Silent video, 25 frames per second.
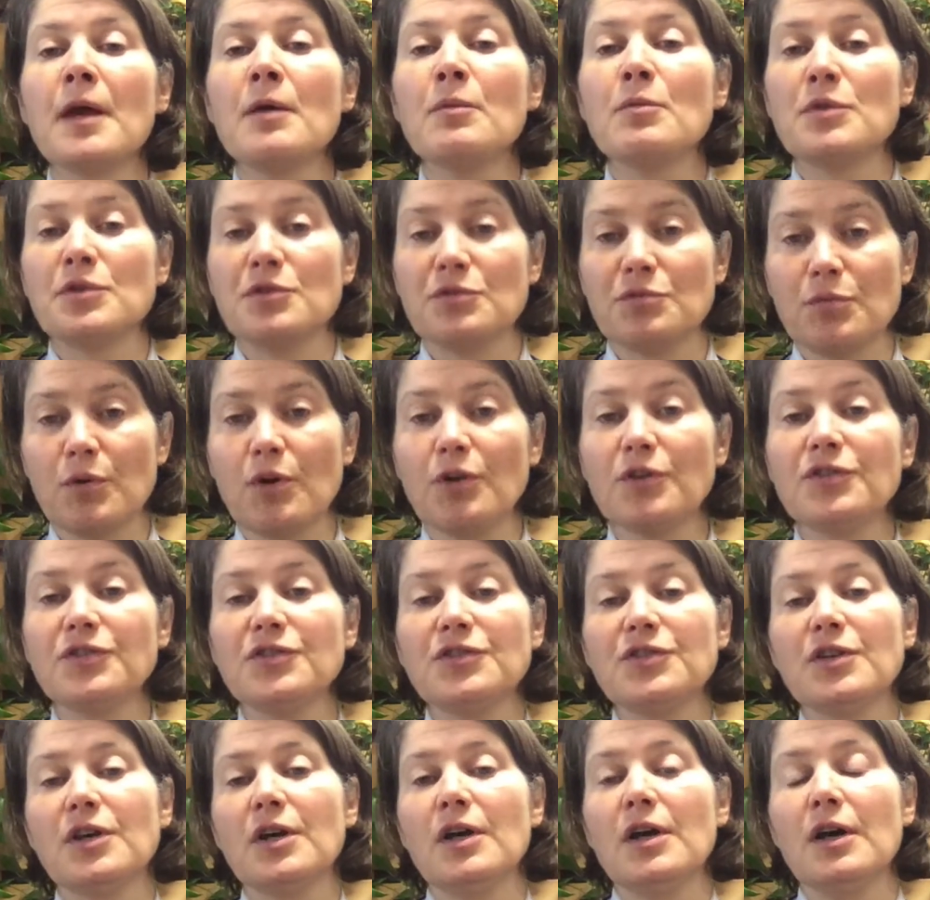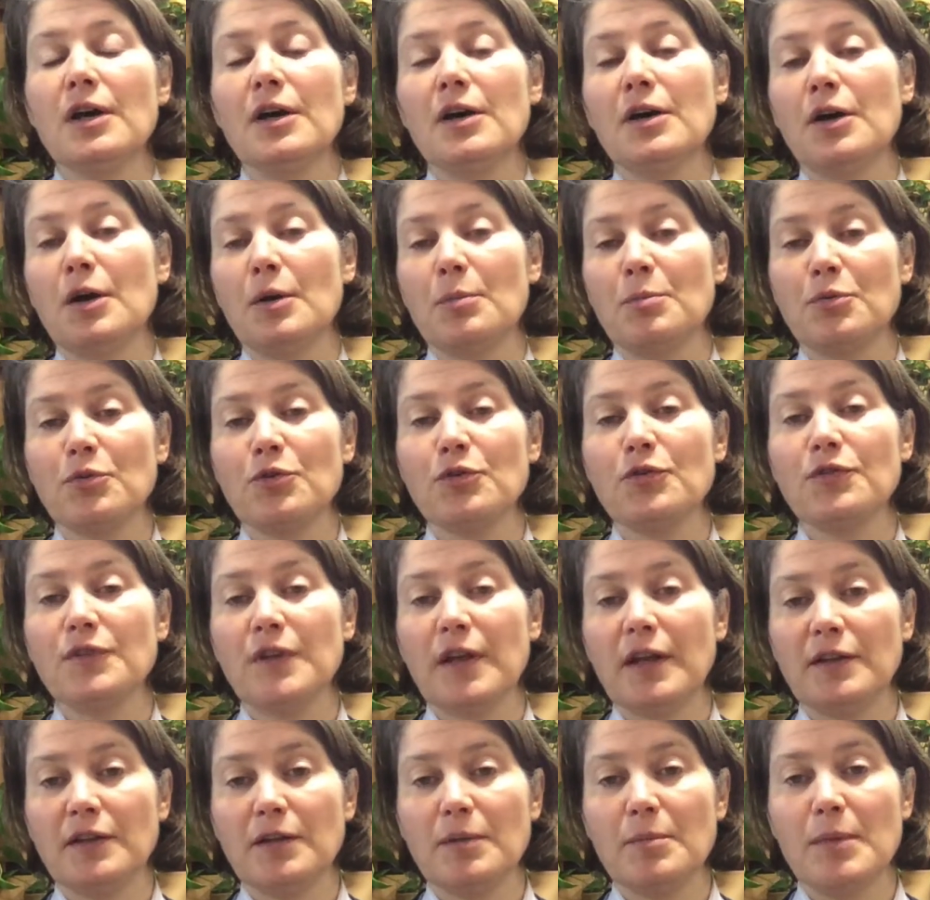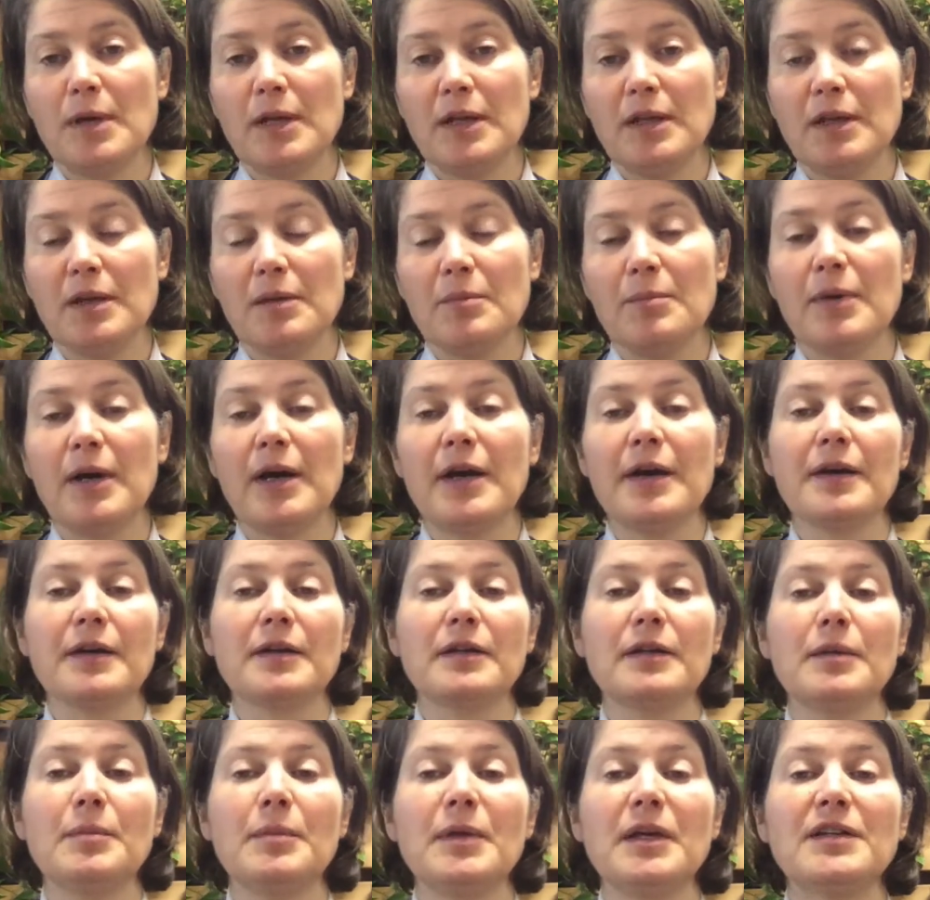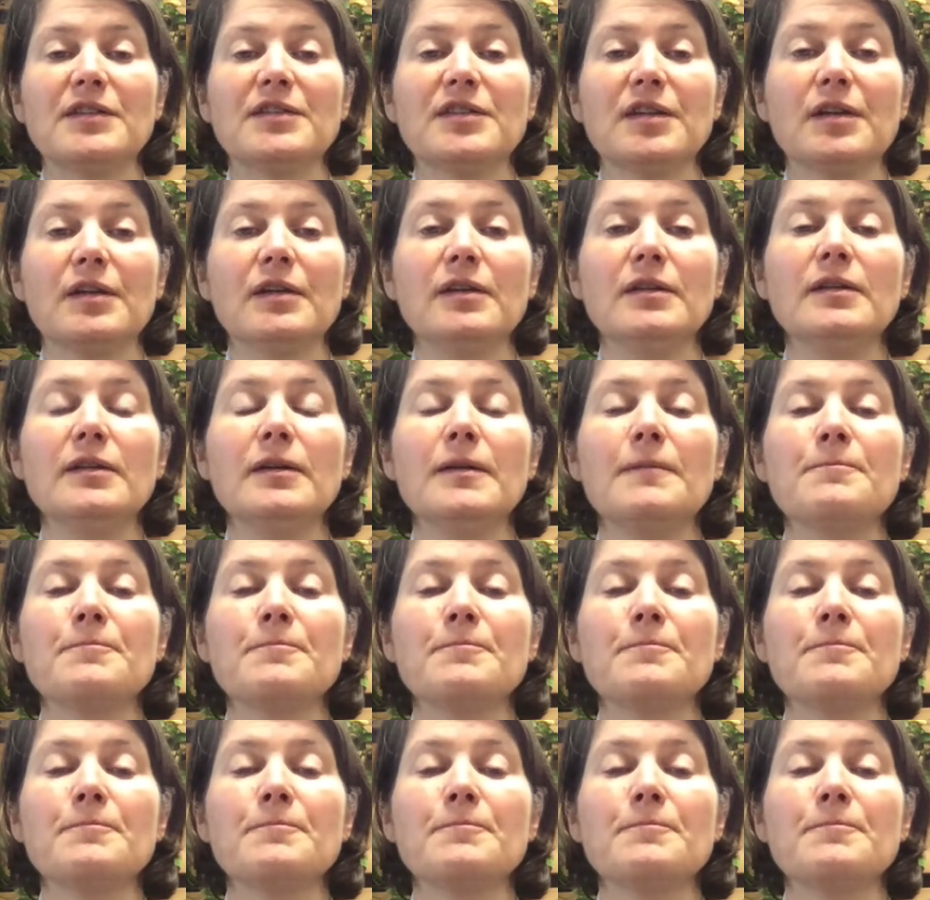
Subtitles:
which was approved at the meeting by Academic Senate.